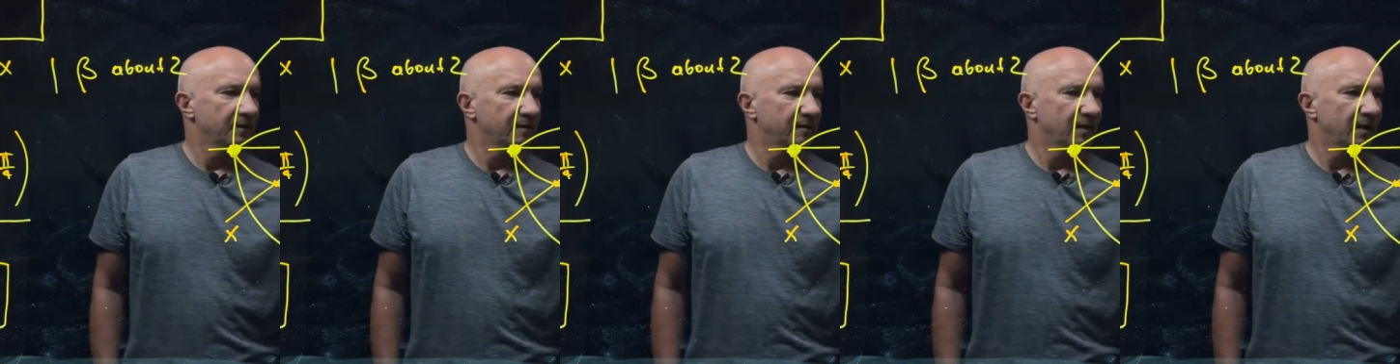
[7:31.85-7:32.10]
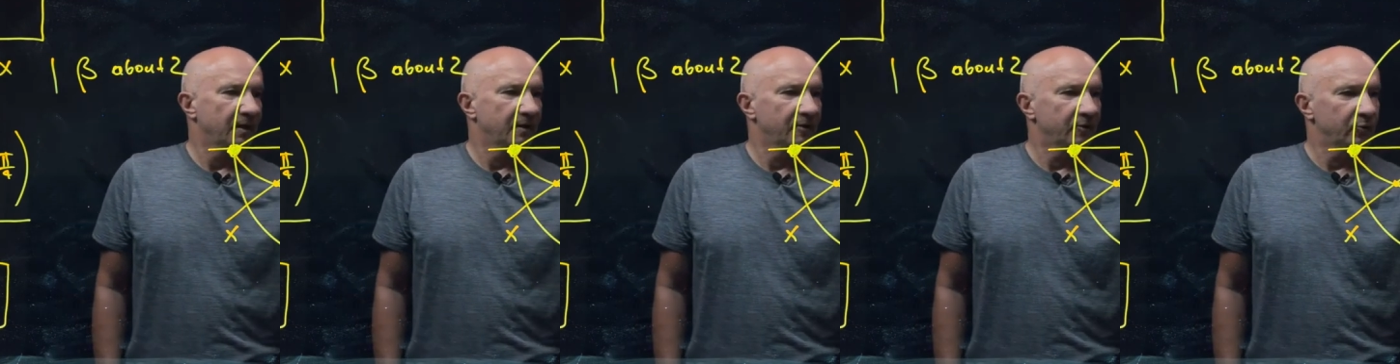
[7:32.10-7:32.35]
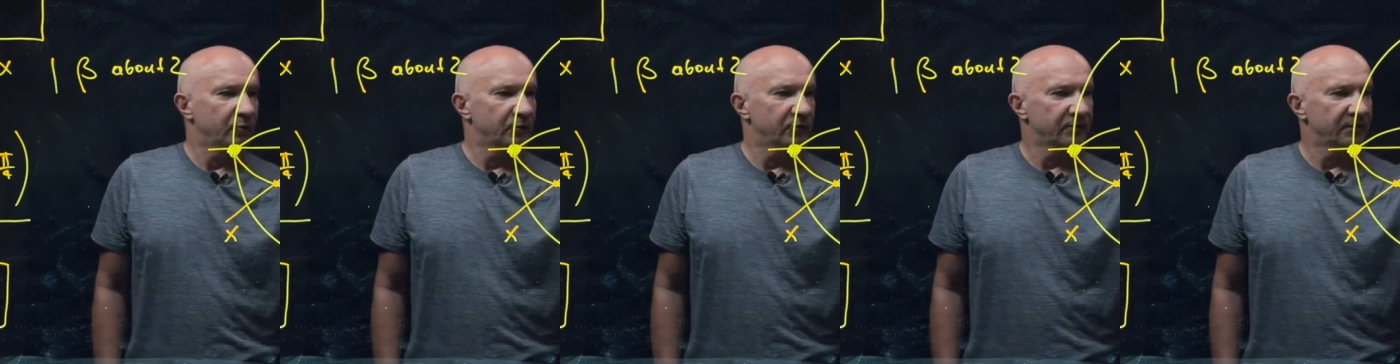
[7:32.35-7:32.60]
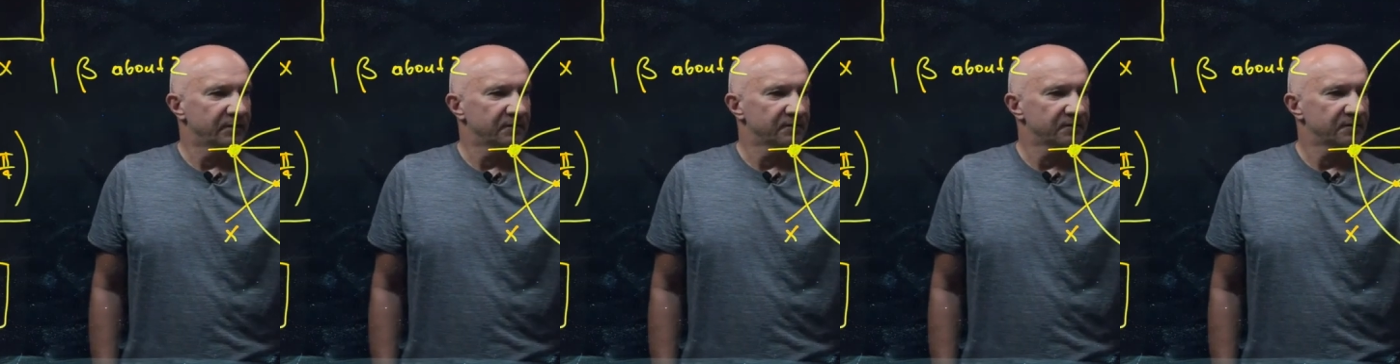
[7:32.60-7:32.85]
I hope you
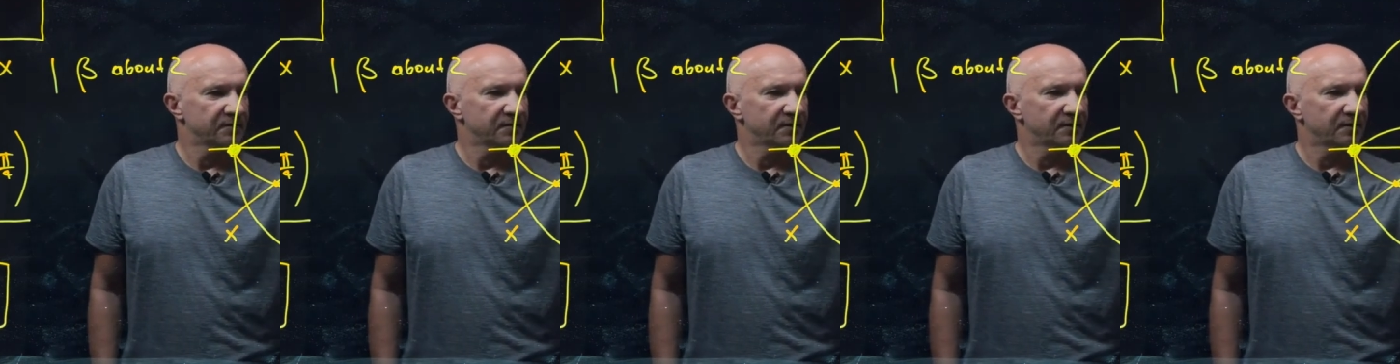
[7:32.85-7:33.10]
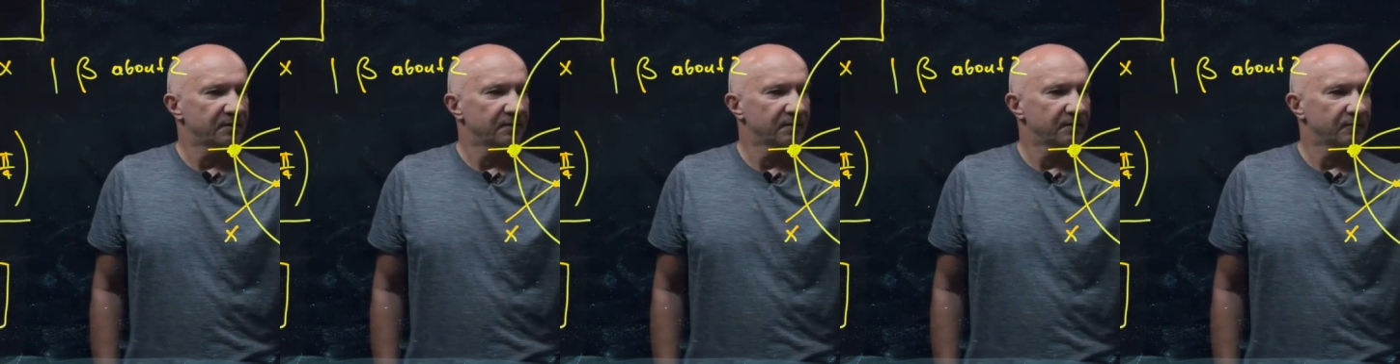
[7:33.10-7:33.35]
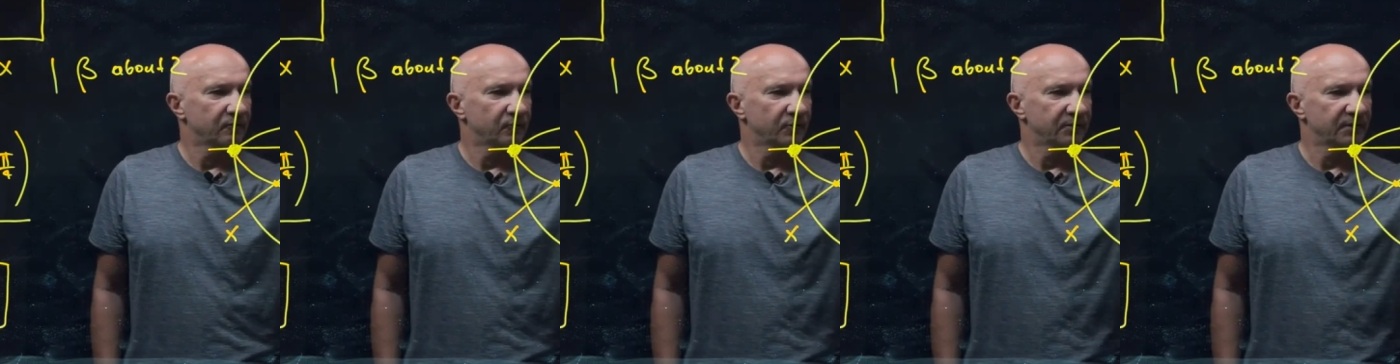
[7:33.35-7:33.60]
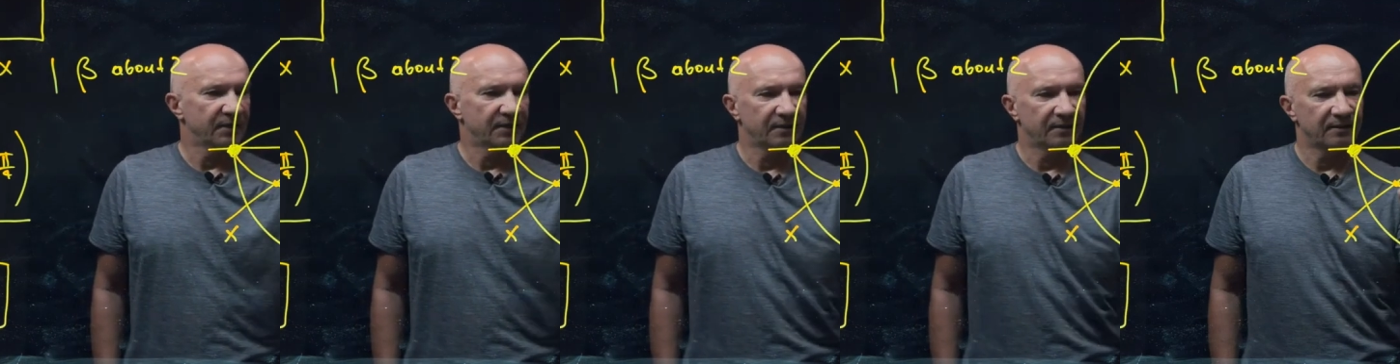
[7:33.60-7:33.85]
can see what
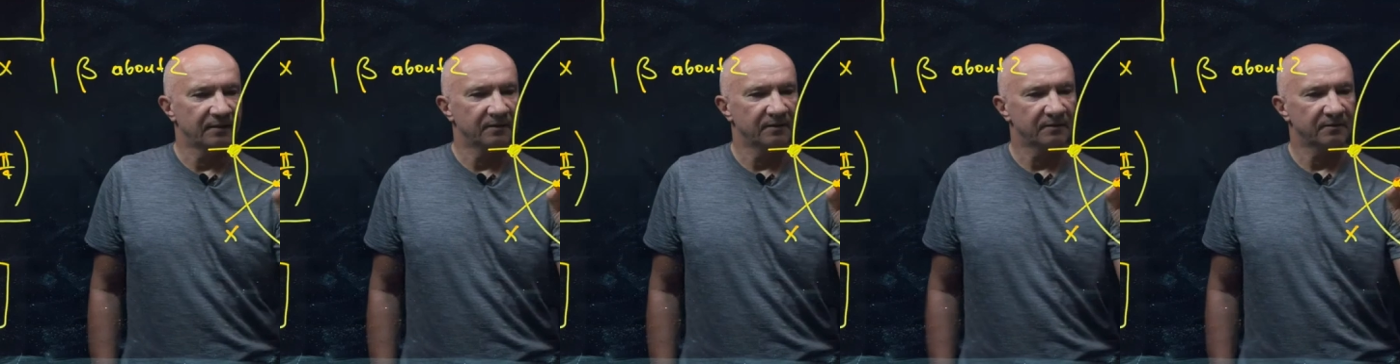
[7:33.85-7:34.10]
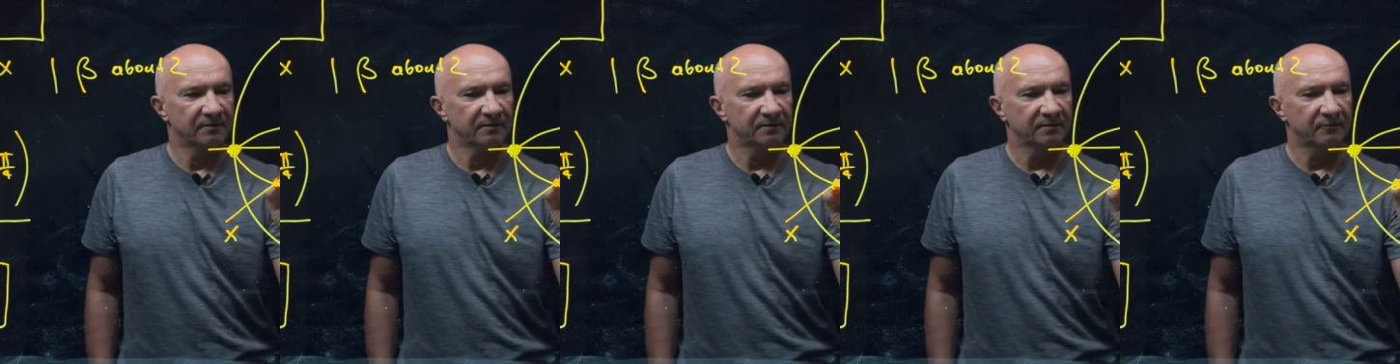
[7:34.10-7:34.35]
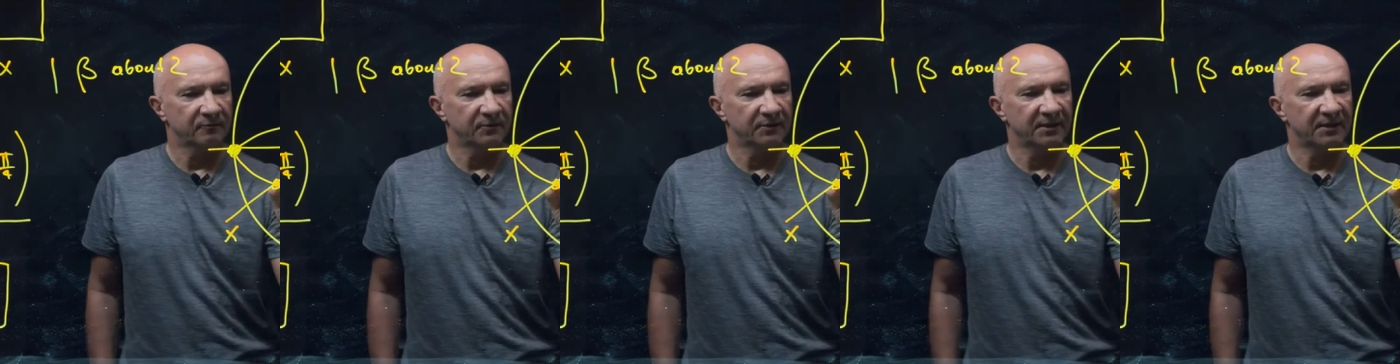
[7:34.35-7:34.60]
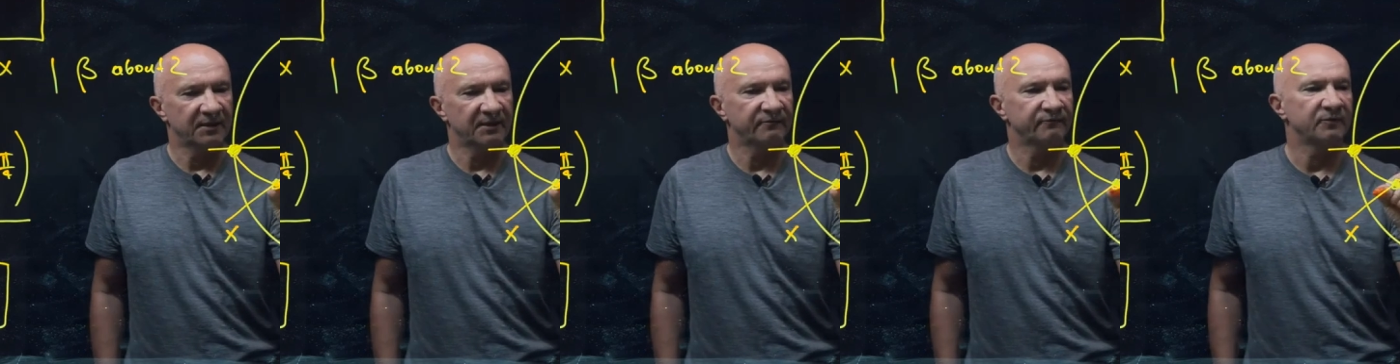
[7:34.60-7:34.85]
I
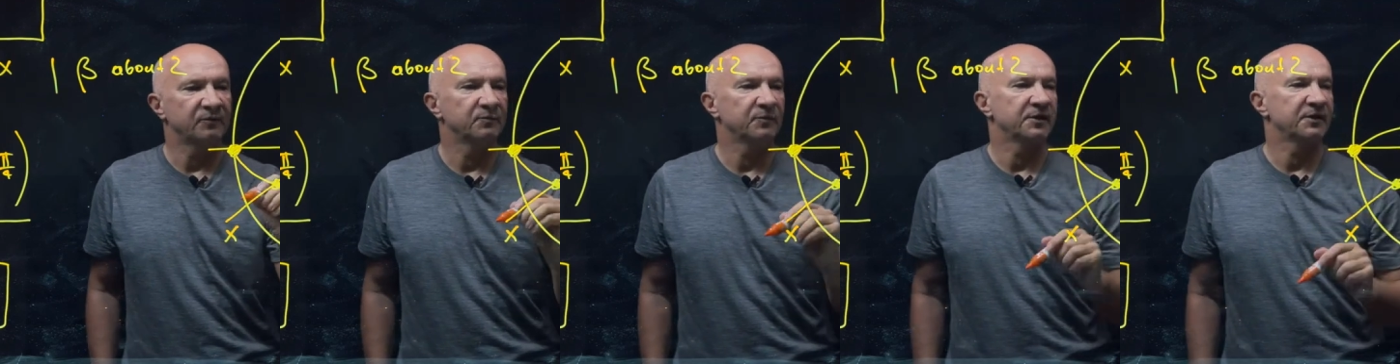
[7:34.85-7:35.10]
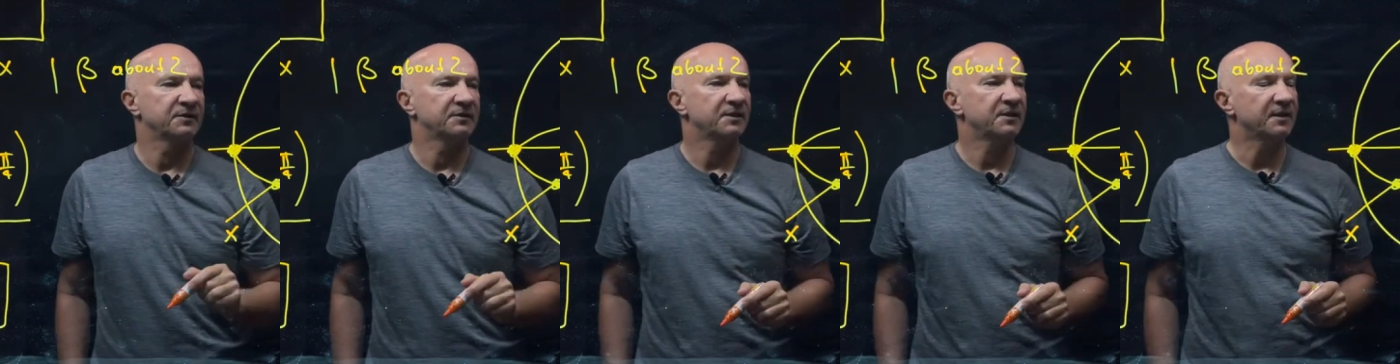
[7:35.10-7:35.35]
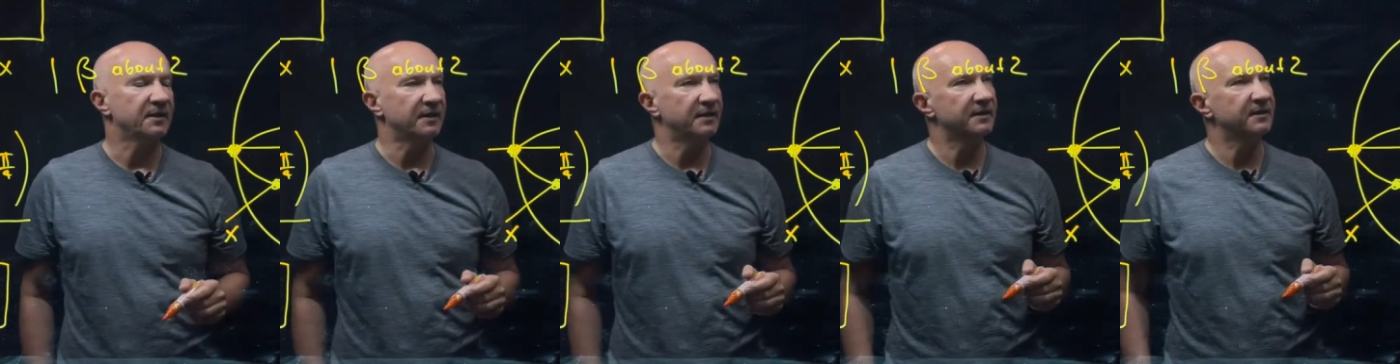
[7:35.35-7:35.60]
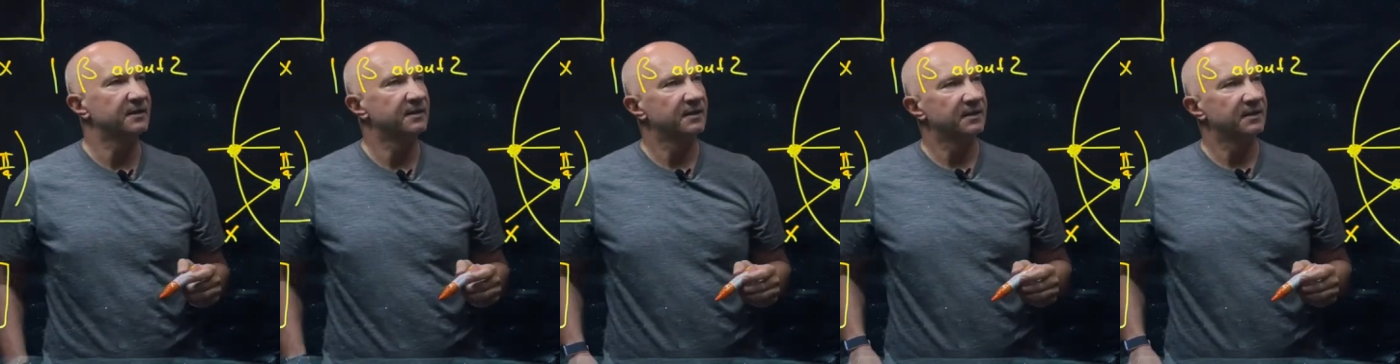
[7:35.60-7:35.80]
have in mind here.